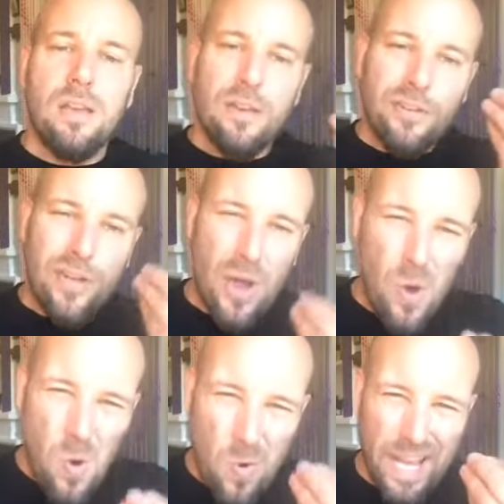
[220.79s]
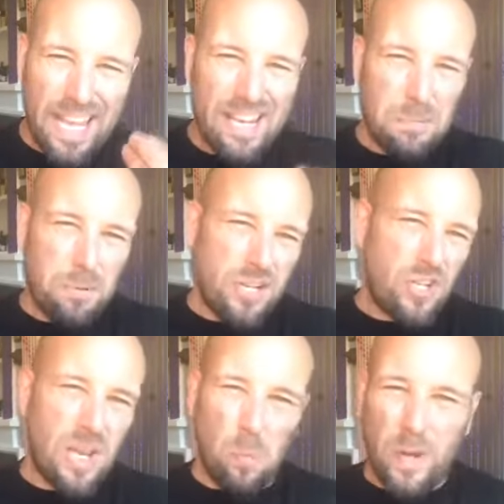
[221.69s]
know and
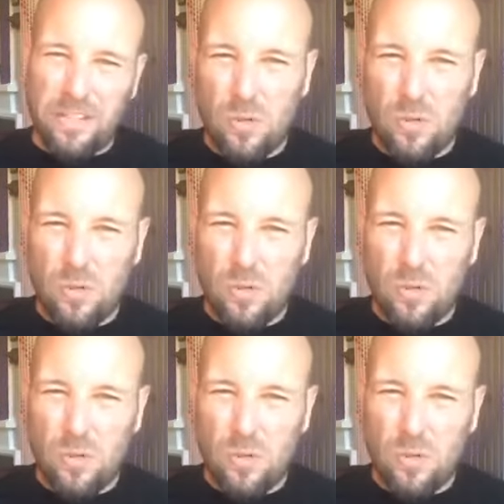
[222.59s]
appreciate when